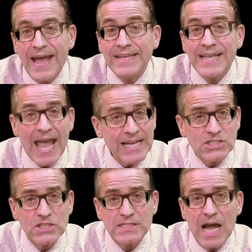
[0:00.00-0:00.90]
And in
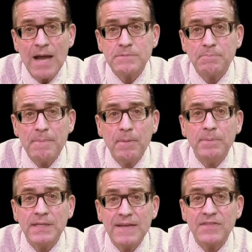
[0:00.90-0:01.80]
ancient times, people
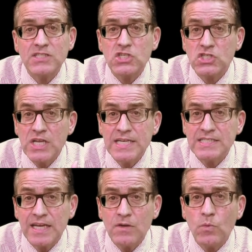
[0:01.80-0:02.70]
believed that
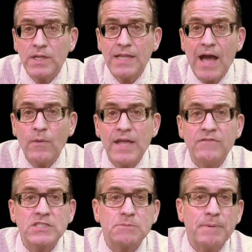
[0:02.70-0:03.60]
sneezing would allow
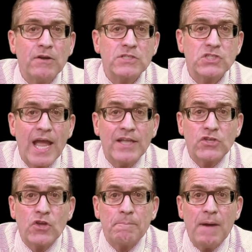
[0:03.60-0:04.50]
evil spirits to
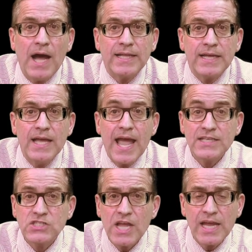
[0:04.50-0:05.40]
enter your body,
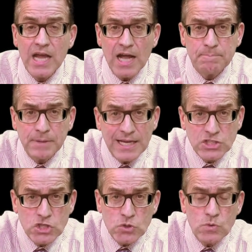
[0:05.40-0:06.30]
and saying, God
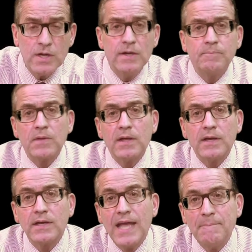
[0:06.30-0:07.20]
bless you,
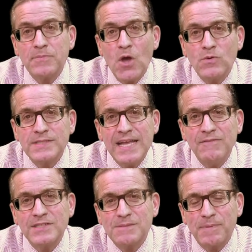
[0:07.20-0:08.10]
kept those
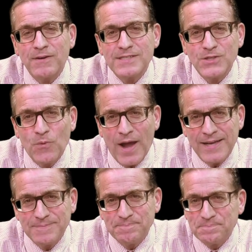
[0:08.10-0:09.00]
evil spirits away.